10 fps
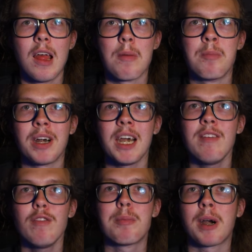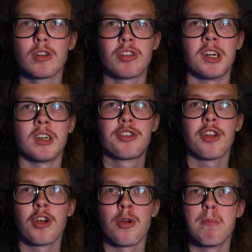Brave browser.
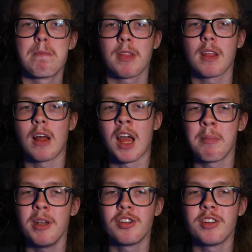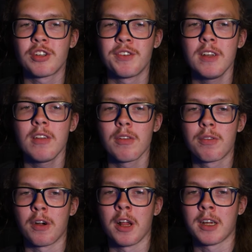So I have been using this thing
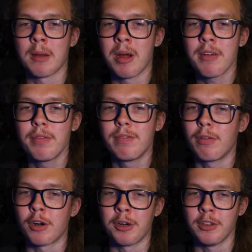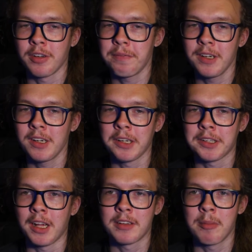for like a month or something like
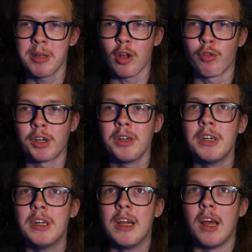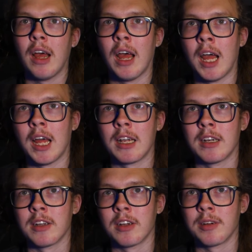that, a bit over,
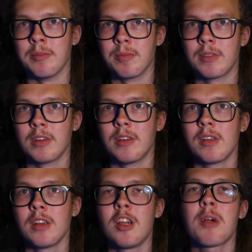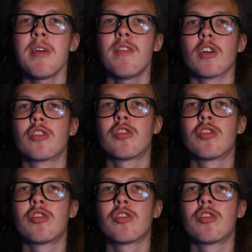and here are my thoughts.